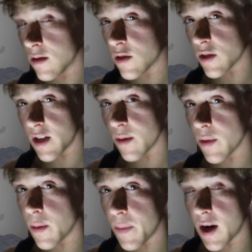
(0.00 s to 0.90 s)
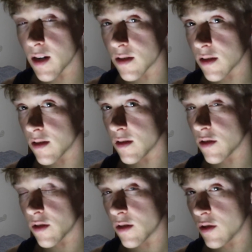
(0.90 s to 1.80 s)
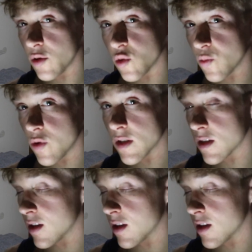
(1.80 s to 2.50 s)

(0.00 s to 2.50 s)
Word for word: just get them in a box and just use them once